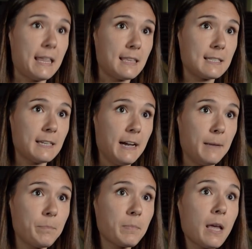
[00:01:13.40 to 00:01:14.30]
at the
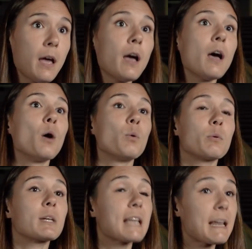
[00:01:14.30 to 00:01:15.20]
time. We
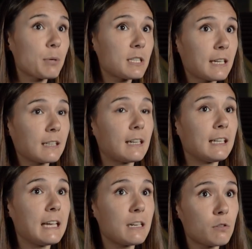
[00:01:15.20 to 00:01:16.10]
were then
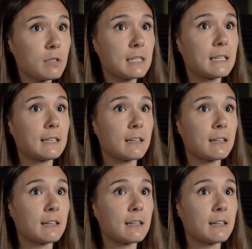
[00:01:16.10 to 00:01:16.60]
particularly interested in